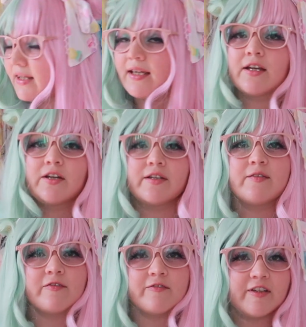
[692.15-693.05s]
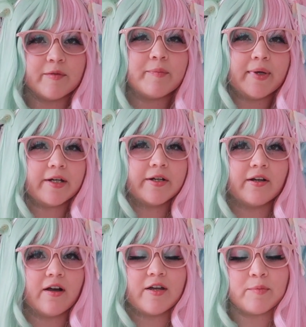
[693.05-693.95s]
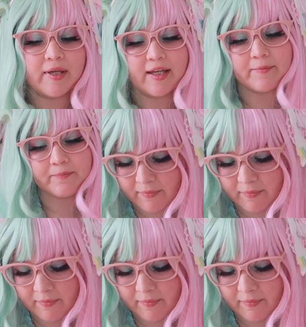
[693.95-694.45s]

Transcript: it could fit better on me.